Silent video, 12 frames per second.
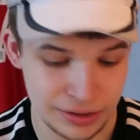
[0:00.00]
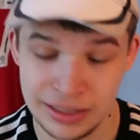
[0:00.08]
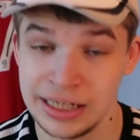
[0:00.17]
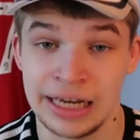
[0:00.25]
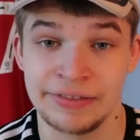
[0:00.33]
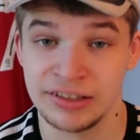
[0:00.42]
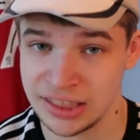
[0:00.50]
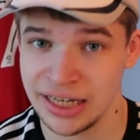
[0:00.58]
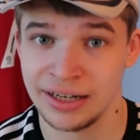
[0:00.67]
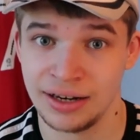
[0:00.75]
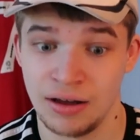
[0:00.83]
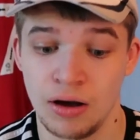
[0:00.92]
tell you, the
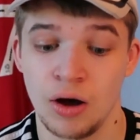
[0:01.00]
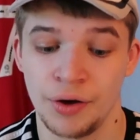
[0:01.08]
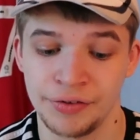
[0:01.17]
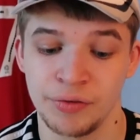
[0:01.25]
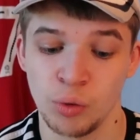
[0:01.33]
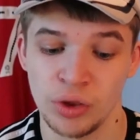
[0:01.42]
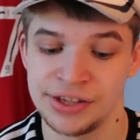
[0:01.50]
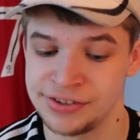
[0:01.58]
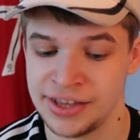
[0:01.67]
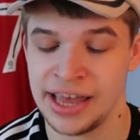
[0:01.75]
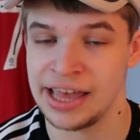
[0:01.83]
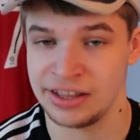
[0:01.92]
second half of all these
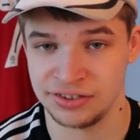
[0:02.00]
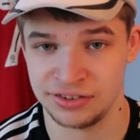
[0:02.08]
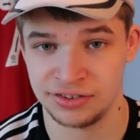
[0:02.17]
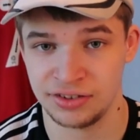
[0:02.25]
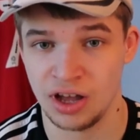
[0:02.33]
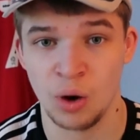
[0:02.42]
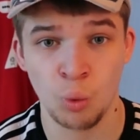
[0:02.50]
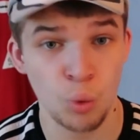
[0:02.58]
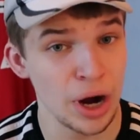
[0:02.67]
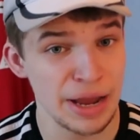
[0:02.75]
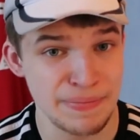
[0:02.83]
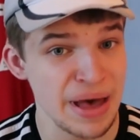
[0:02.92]
kits are
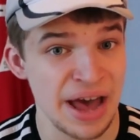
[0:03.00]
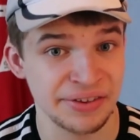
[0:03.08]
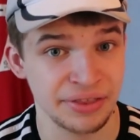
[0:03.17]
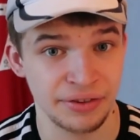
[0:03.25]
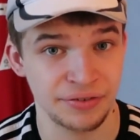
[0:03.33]
way better than the